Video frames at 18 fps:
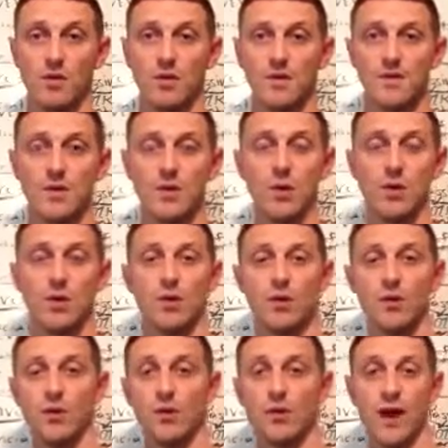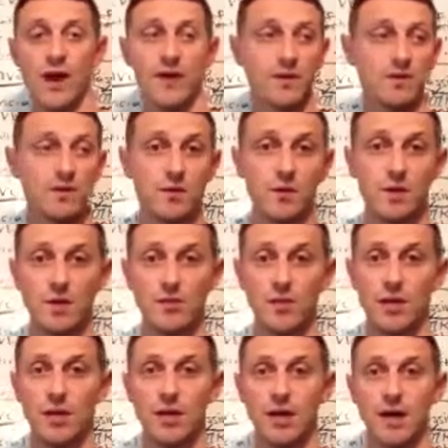so they're out $200
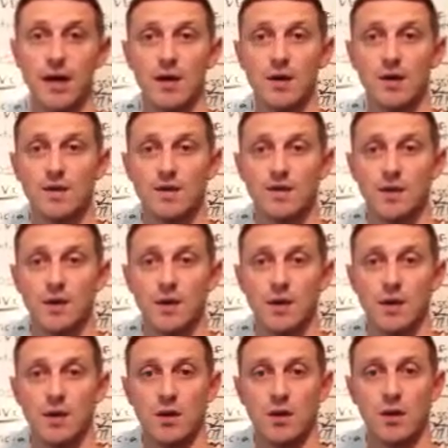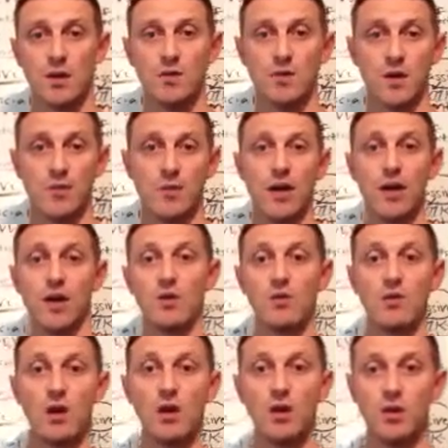million. The company might
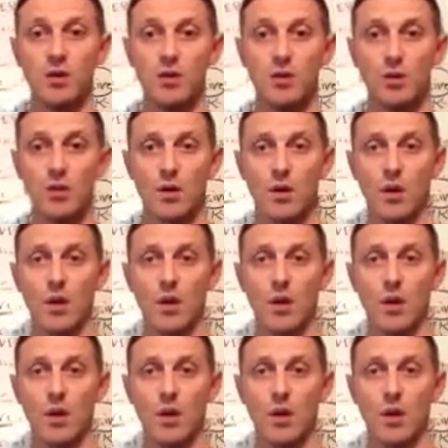go under,